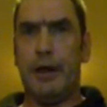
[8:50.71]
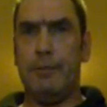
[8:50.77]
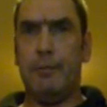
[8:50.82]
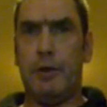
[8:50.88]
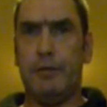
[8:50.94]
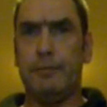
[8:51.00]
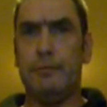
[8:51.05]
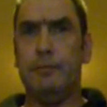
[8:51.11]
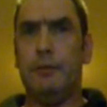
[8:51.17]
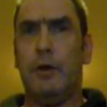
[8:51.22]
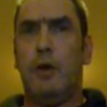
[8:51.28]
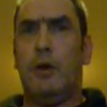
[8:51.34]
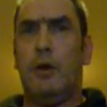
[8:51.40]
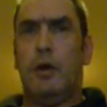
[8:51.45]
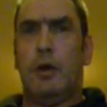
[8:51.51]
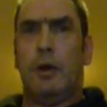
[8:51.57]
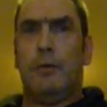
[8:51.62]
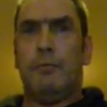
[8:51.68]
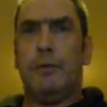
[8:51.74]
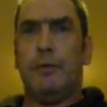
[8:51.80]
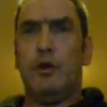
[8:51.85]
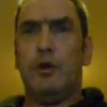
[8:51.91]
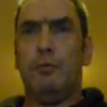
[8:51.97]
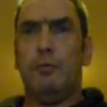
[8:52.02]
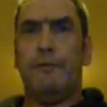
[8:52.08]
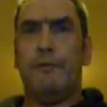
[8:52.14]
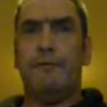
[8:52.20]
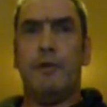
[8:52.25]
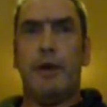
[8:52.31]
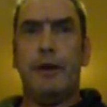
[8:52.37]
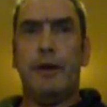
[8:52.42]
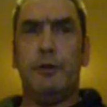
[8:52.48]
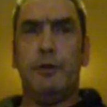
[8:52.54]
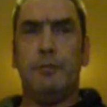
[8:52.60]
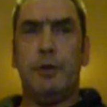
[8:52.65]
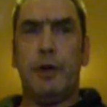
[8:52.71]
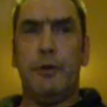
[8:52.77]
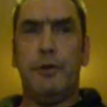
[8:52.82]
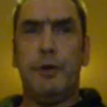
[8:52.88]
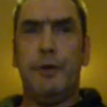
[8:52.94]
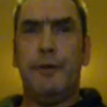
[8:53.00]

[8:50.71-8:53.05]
my, my normal Friday upload.